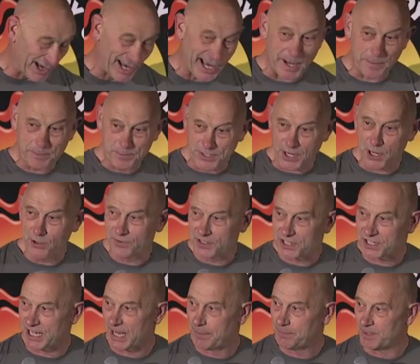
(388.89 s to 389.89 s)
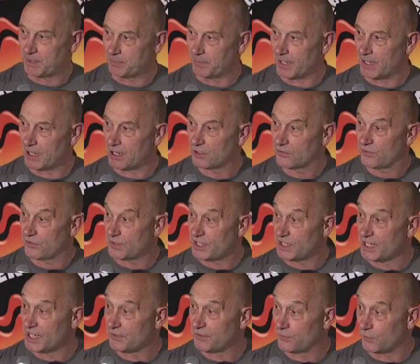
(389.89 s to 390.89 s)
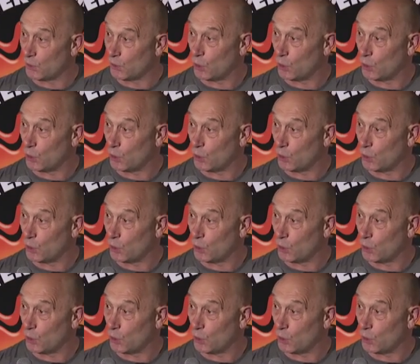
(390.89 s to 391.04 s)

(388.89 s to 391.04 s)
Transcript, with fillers: perhaps overstepped the mark for year four.